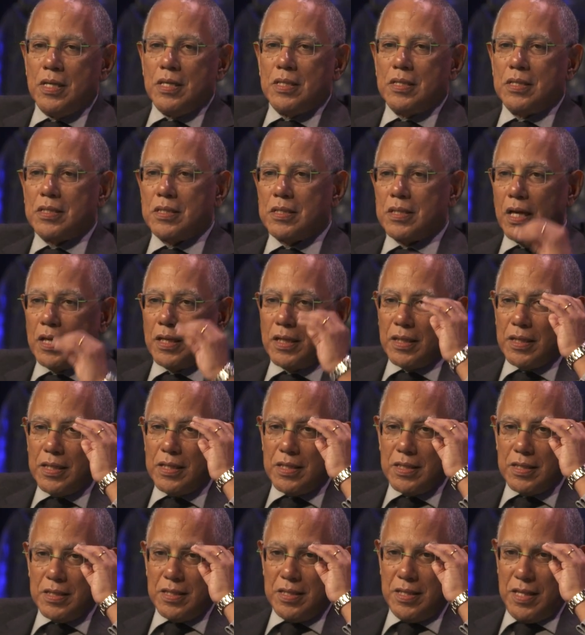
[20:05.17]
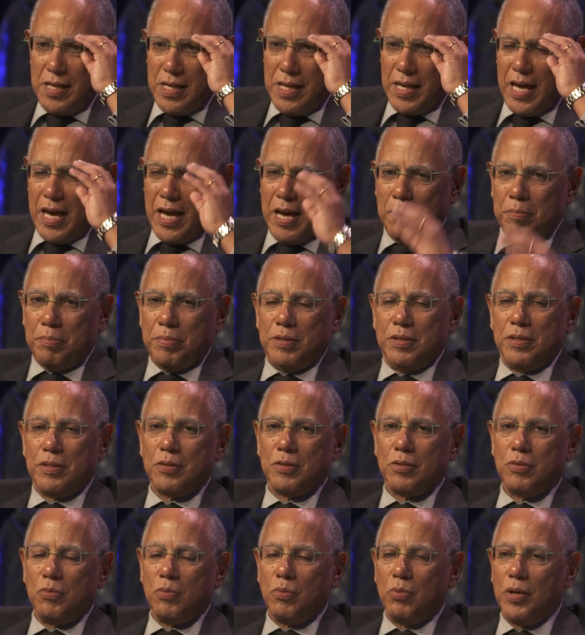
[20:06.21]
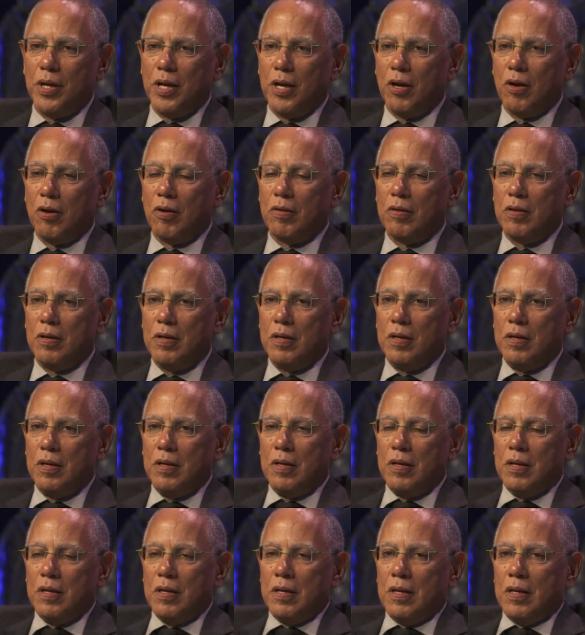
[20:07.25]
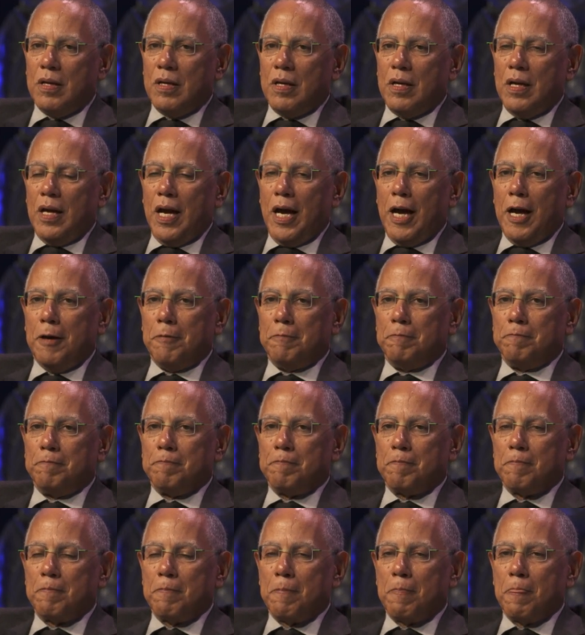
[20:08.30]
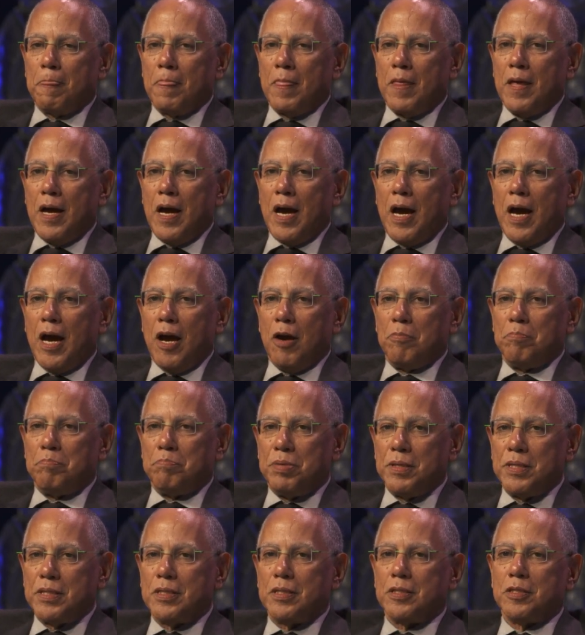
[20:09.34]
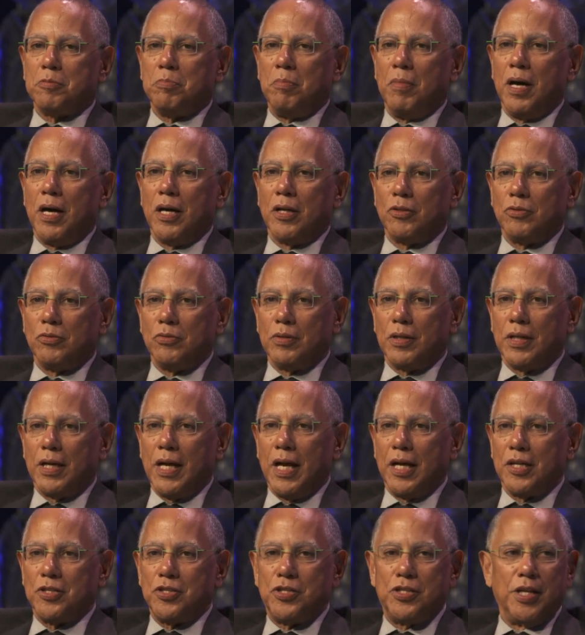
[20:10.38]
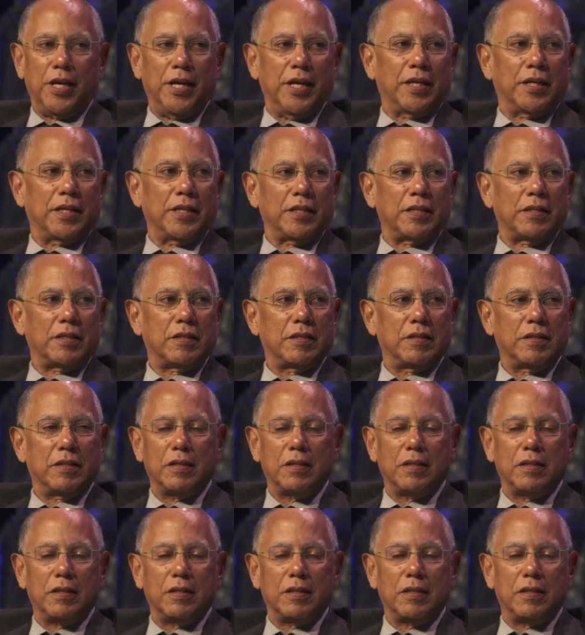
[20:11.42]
Suddenly, this thing happened where um, our business model got shaky.